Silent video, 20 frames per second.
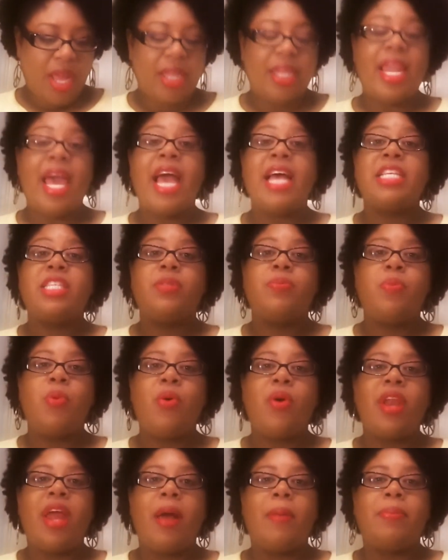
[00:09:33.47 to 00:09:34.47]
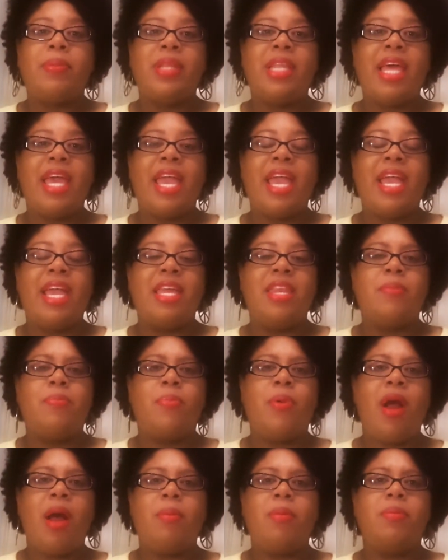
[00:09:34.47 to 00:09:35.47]
Last sport I played
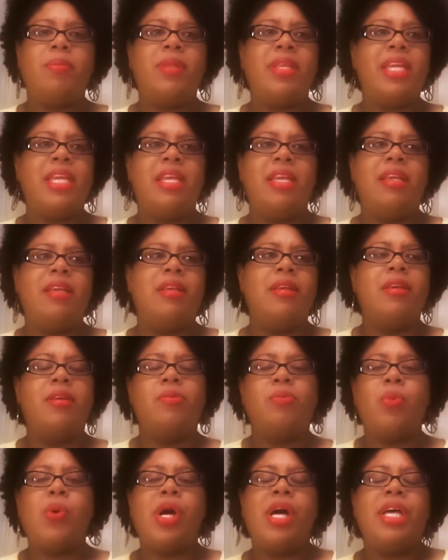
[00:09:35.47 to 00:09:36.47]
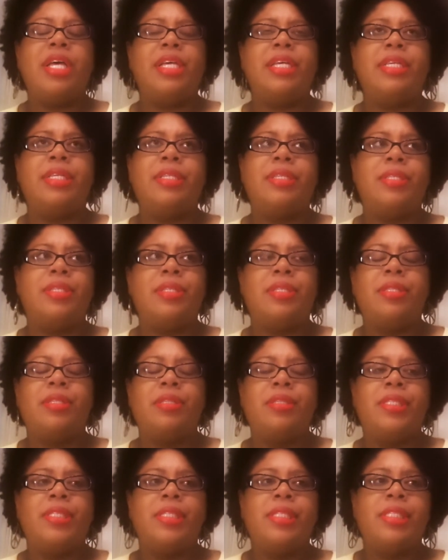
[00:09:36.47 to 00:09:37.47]
probably was
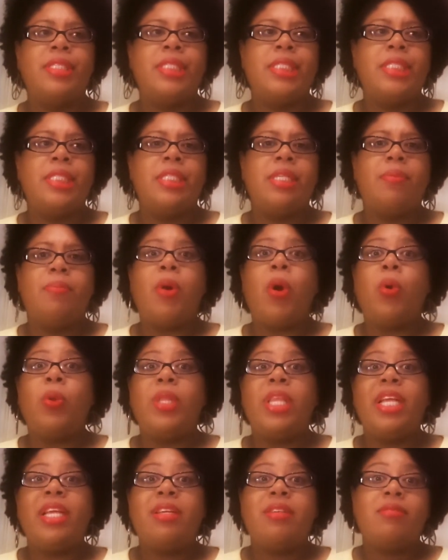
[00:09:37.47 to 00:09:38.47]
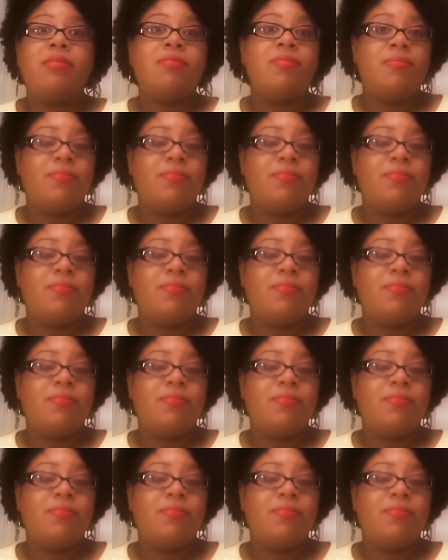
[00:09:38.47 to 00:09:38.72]
bowling.